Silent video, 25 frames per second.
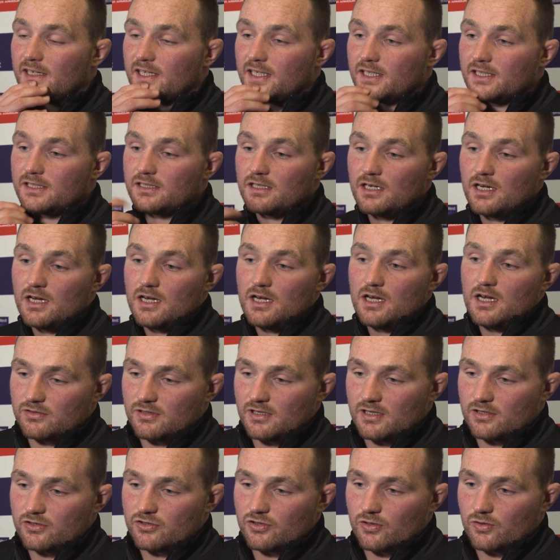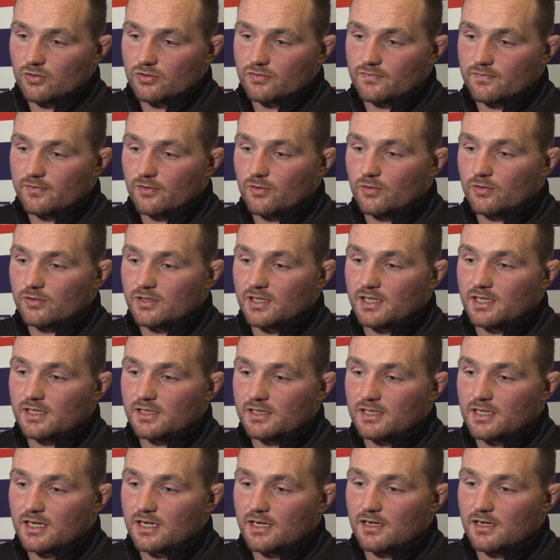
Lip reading: And George Ford and